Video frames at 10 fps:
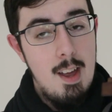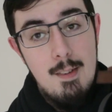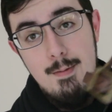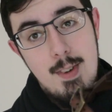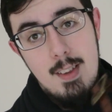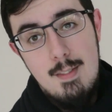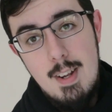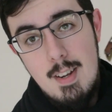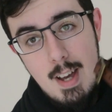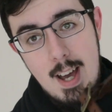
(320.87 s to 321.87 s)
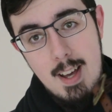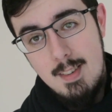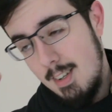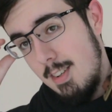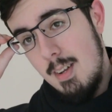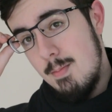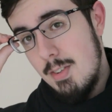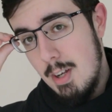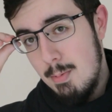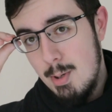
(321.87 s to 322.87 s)
it fits fantastically. I'm
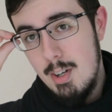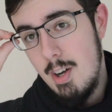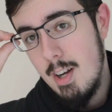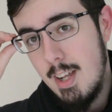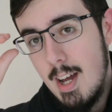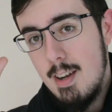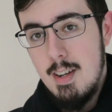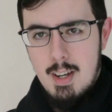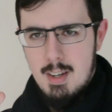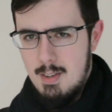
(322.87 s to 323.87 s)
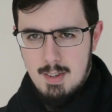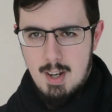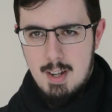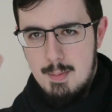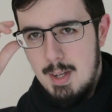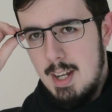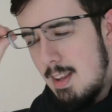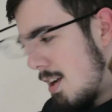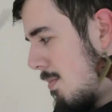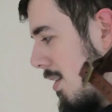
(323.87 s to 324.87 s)
just going to put it on again. Sorry at the
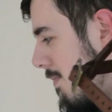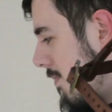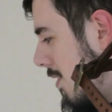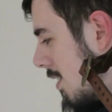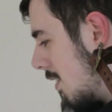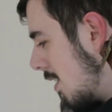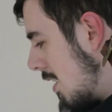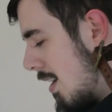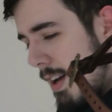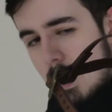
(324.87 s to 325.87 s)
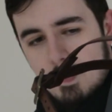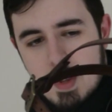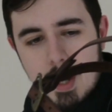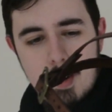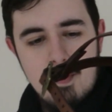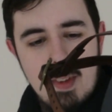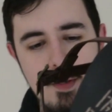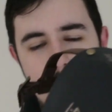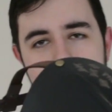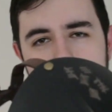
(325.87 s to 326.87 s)
beginning there, but
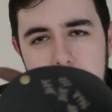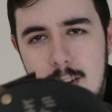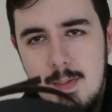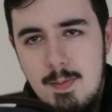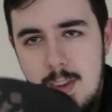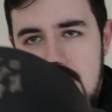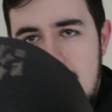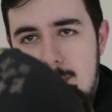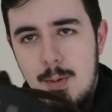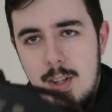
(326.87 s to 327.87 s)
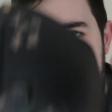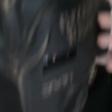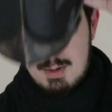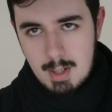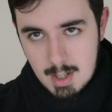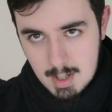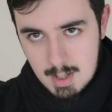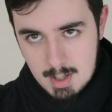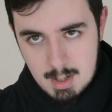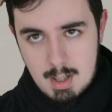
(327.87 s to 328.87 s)
I find it's a little tight. But what you do,
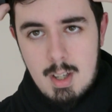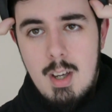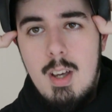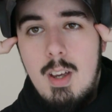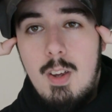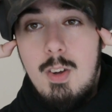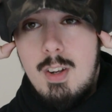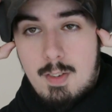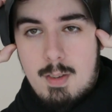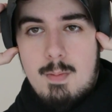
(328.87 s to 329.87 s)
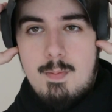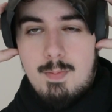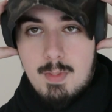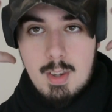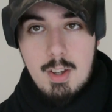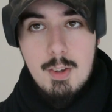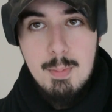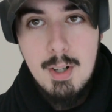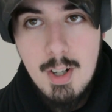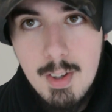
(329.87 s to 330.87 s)
you just
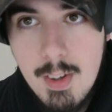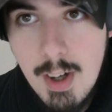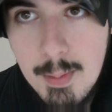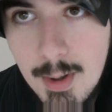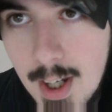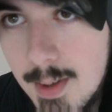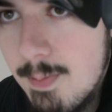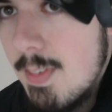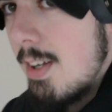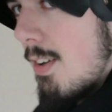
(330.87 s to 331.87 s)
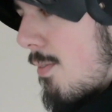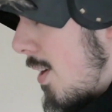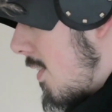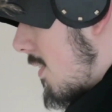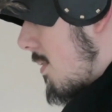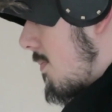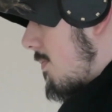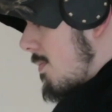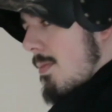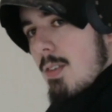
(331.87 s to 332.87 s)
put it on the top of your head. It just fits
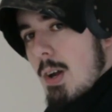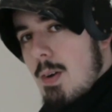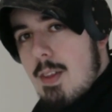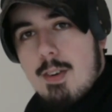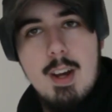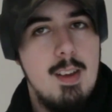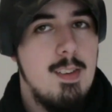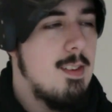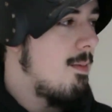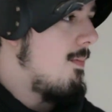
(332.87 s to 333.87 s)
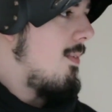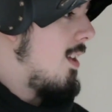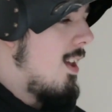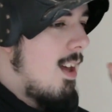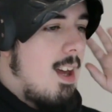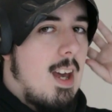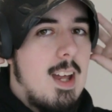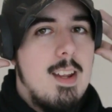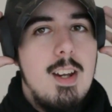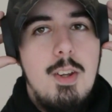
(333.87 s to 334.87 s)
rather nice,
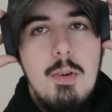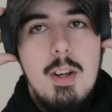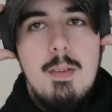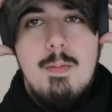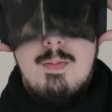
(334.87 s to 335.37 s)
and then you can